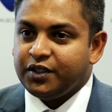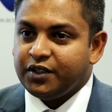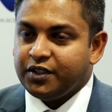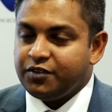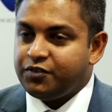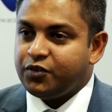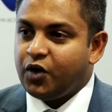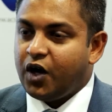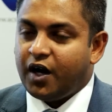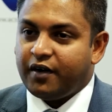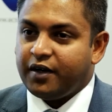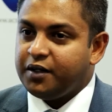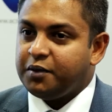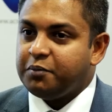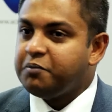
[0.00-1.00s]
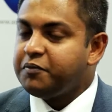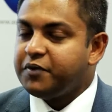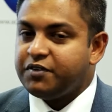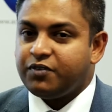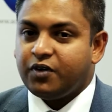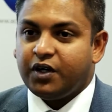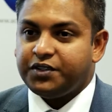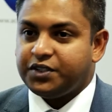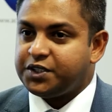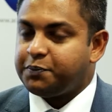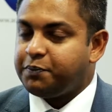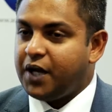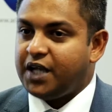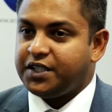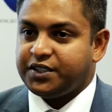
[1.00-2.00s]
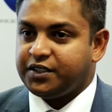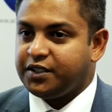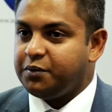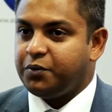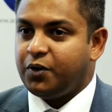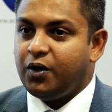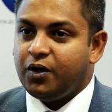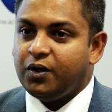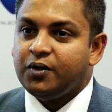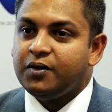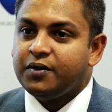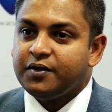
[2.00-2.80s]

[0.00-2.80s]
If you are just passing the ball,